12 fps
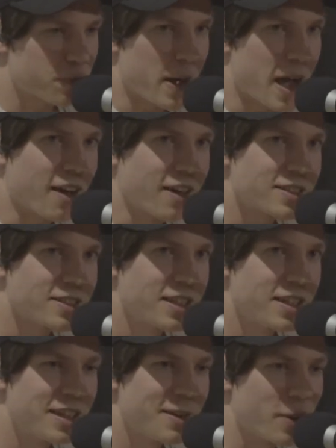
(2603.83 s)
balance,
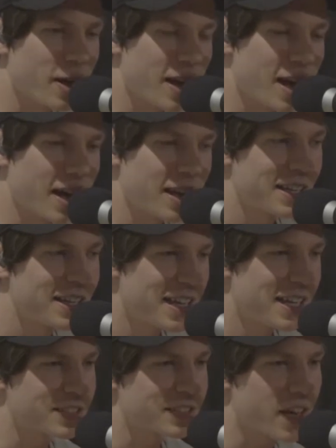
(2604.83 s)
but
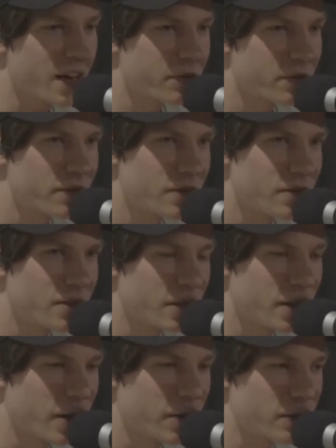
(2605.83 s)
it is tough.
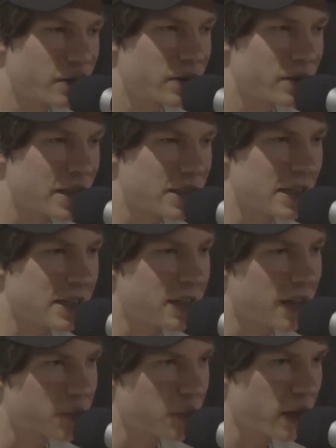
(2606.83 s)
It
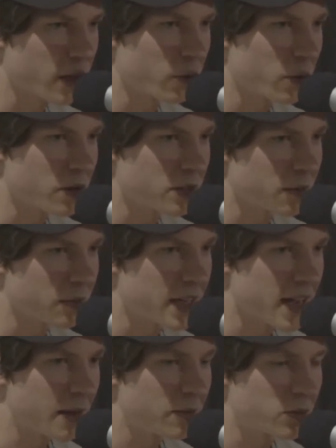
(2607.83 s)
sucks being on the road
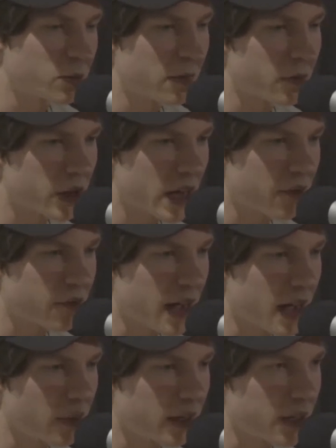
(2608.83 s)
sometimes. Whenever you have family